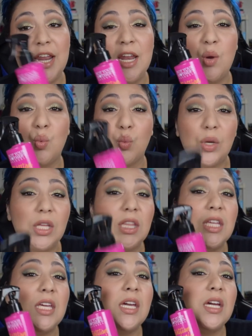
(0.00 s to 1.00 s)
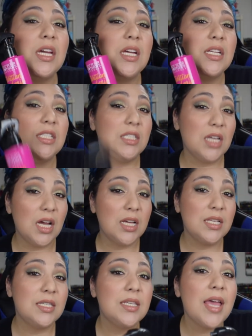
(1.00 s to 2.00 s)
and it really
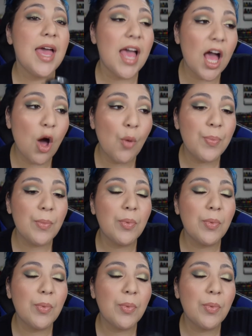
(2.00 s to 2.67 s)
does help.